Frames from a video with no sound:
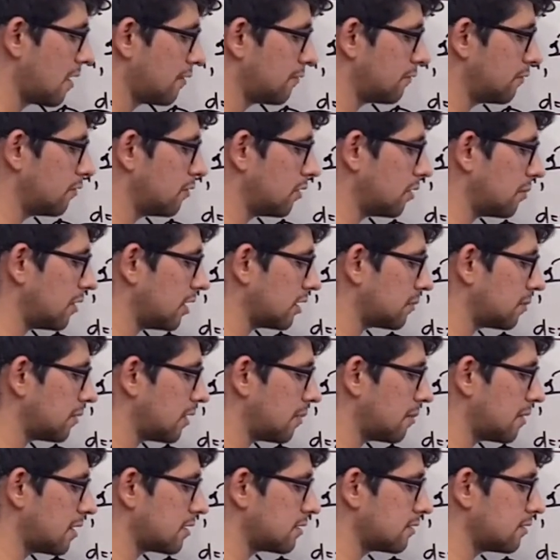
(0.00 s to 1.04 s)
4
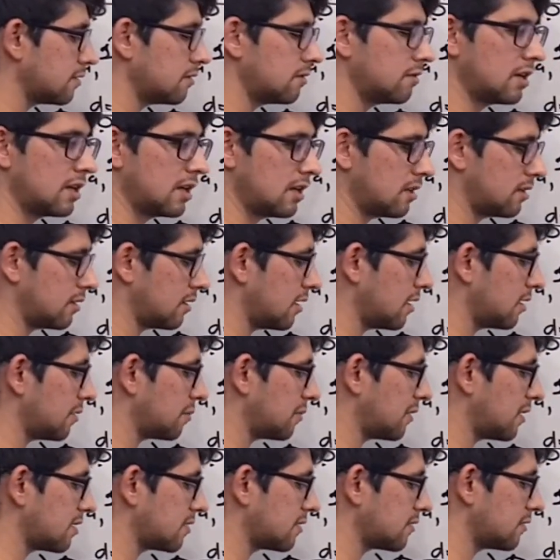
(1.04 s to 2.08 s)
multiplied by 2, 8. 8
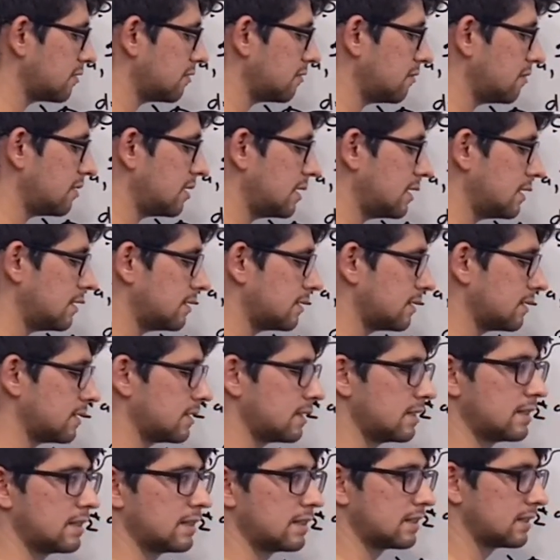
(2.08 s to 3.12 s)
plus 2 is
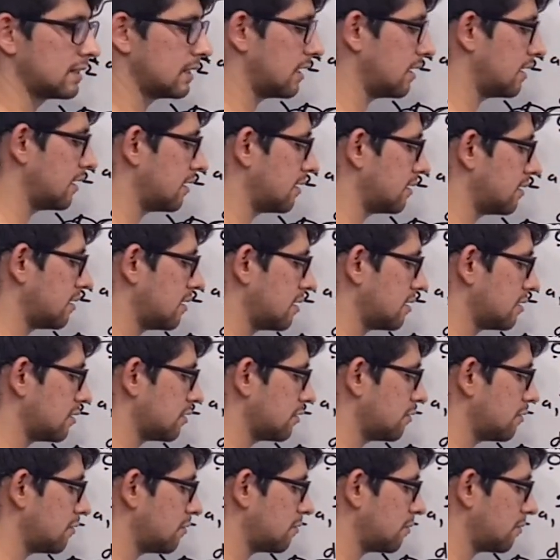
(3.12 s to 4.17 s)
10.
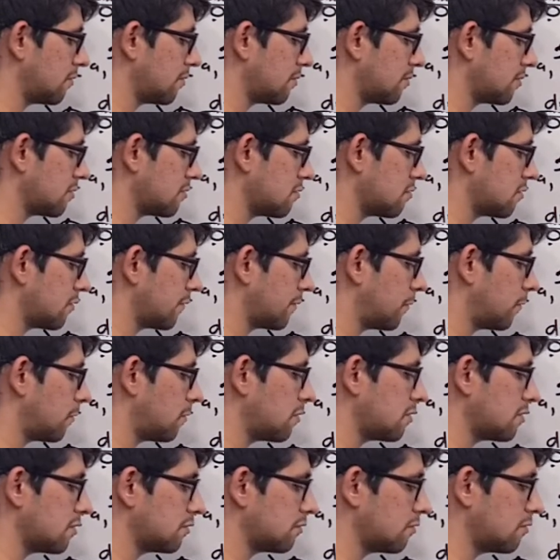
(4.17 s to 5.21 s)
So your
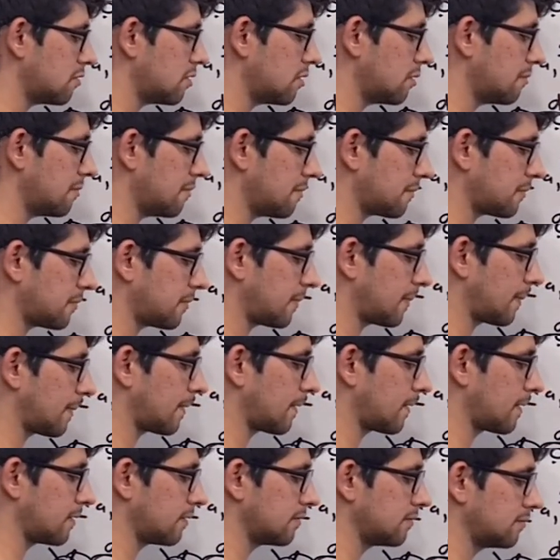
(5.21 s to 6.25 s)
fourth term,
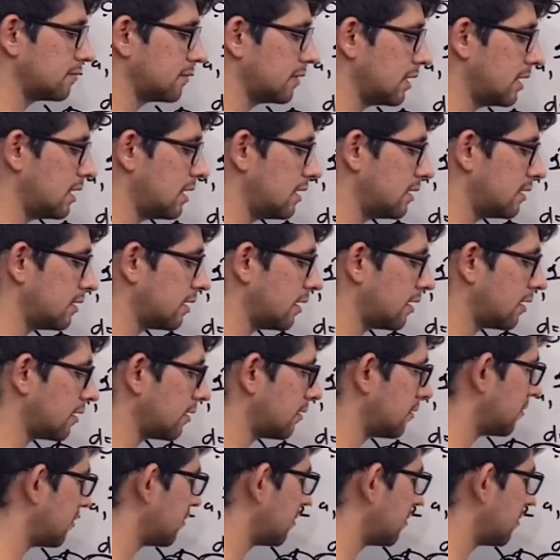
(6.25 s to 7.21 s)
8, 10.